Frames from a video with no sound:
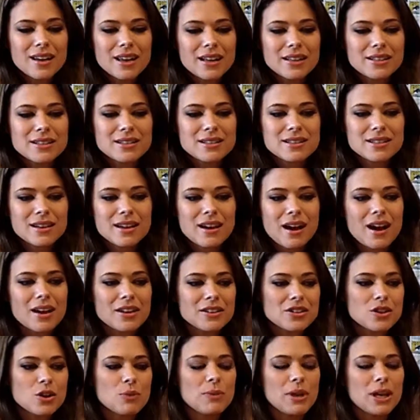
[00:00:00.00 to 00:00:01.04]
it's
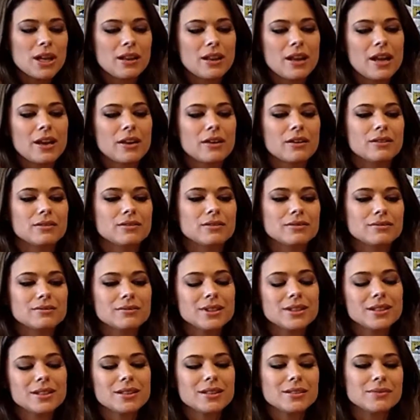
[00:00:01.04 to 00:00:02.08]
got so many like
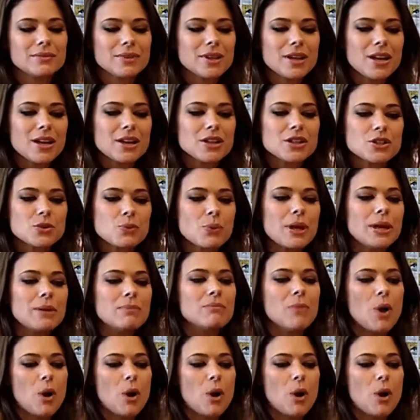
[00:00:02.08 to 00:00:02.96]
sweet